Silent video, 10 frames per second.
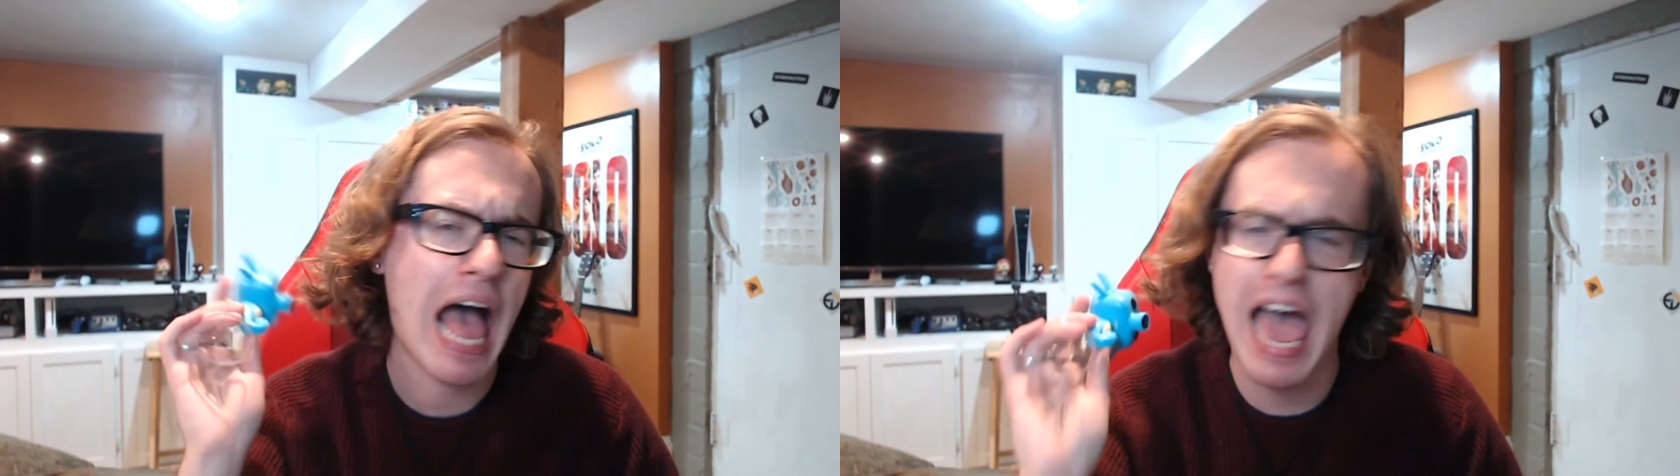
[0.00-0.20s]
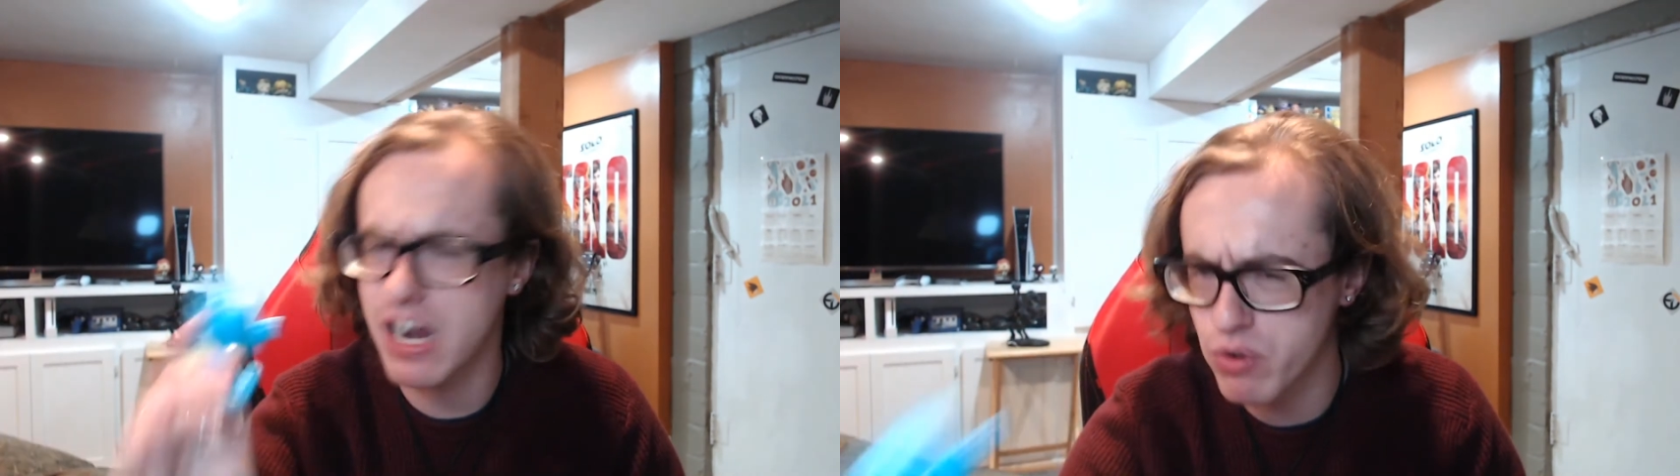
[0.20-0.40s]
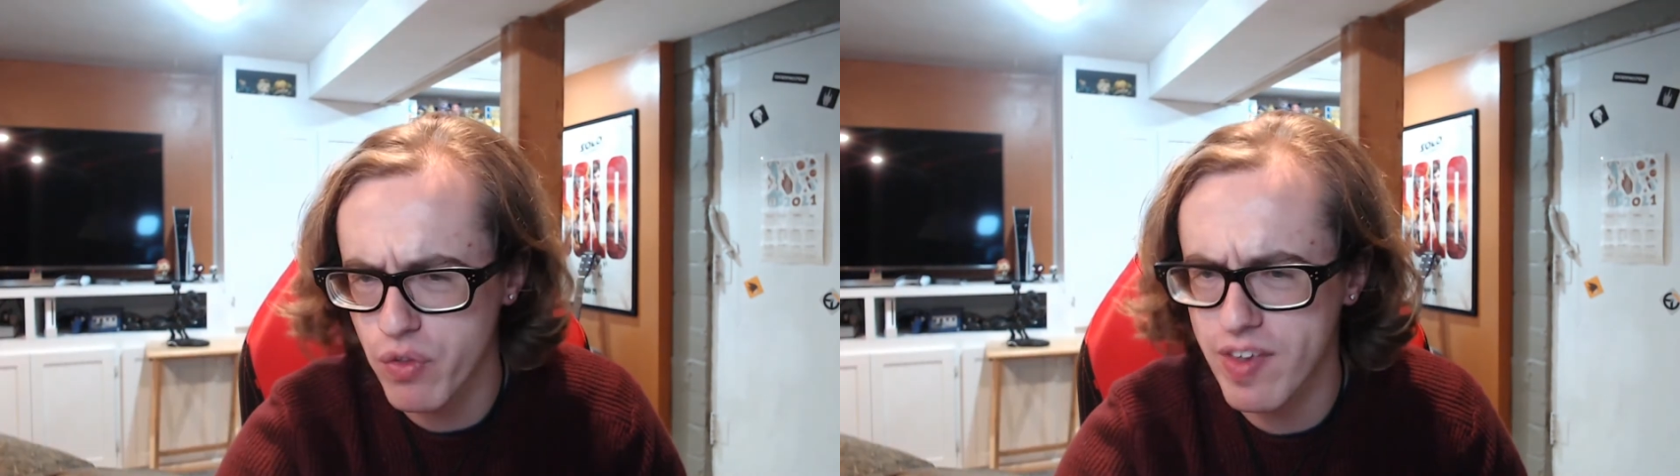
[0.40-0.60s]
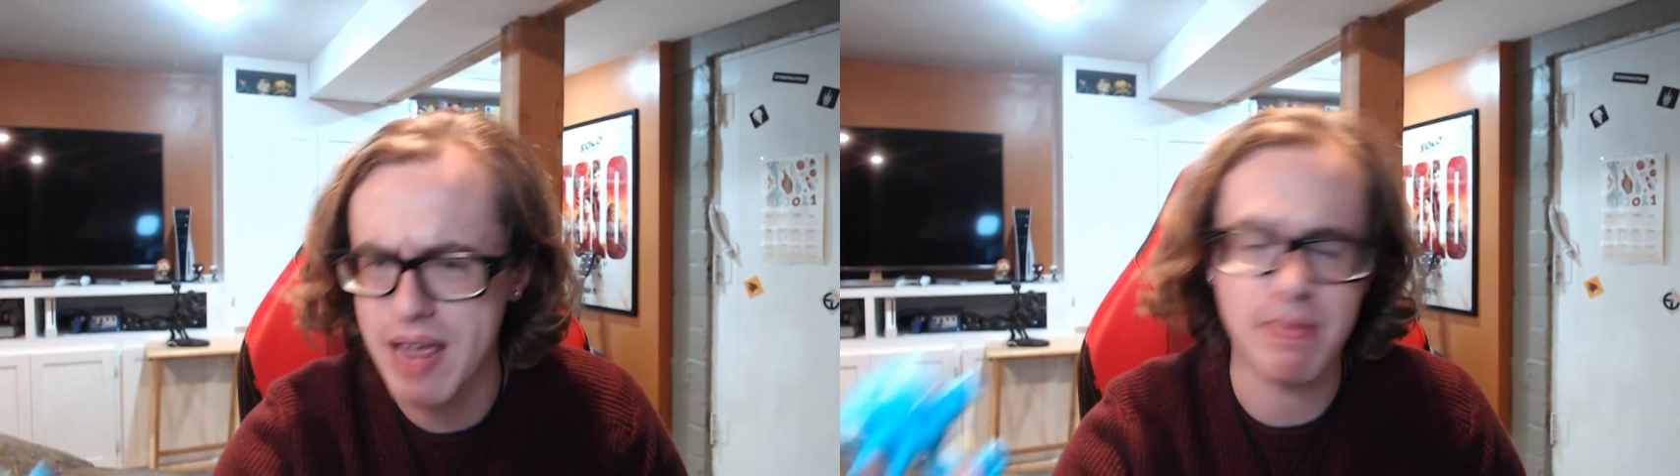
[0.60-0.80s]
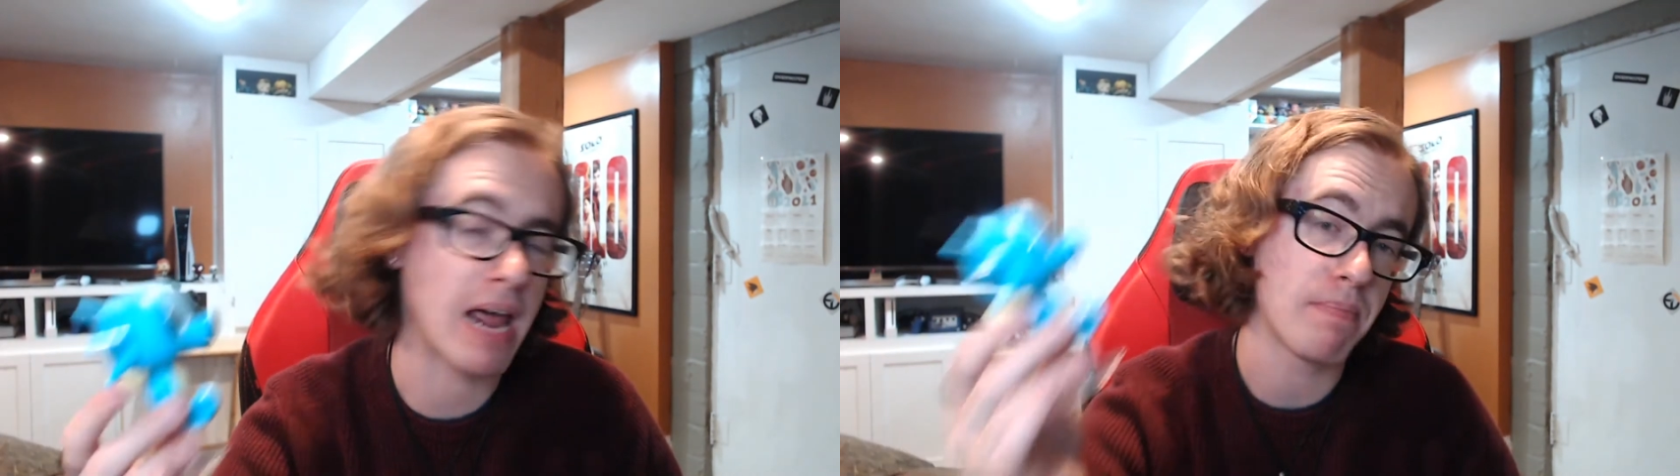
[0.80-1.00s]
I don't know the
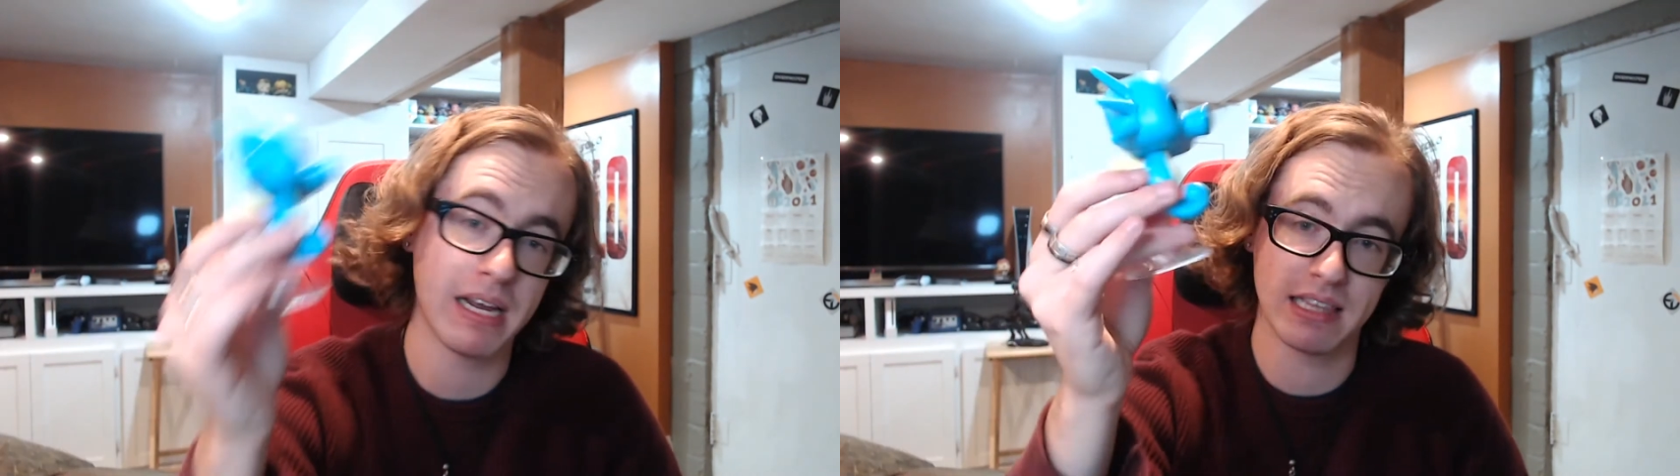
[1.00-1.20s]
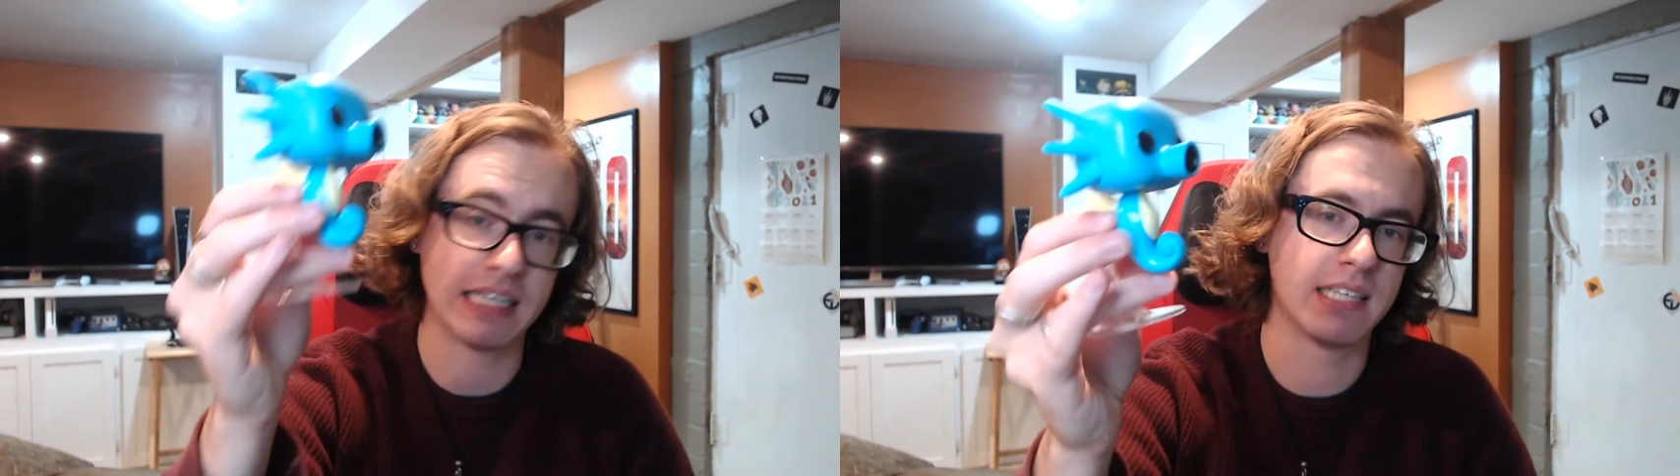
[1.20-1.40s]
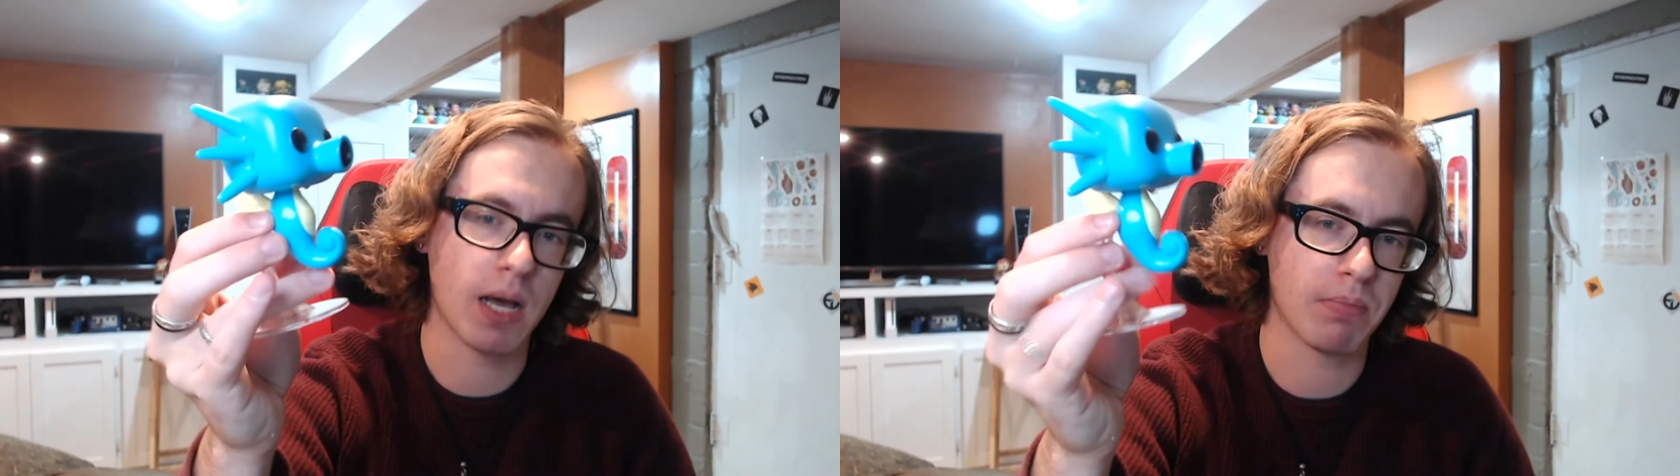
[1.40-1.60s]
name, but I picked this up.